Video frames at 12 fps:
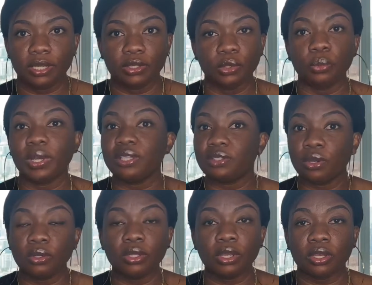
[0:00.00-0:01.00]
The wigs don't
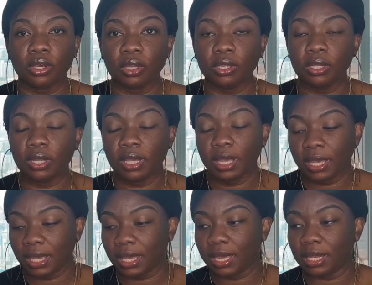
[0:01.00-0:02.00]
look good
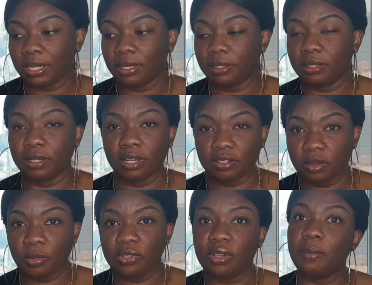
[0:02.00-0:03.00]
and the
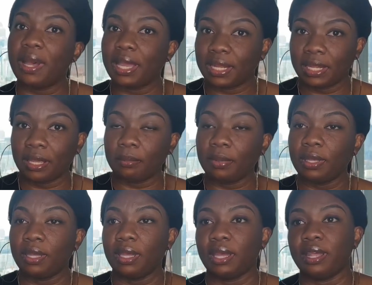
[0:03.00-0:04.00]
customers are buying them
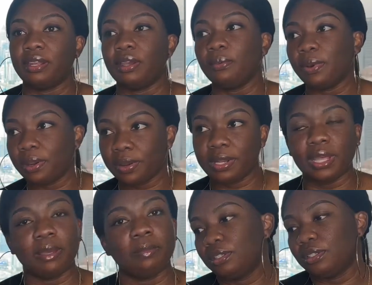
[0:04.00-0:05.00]
and they're wearing
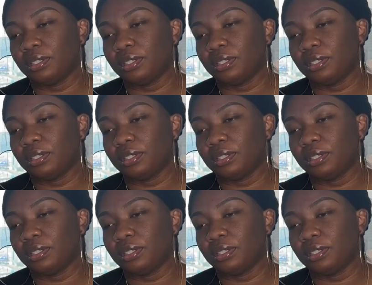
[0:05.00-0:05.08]
them.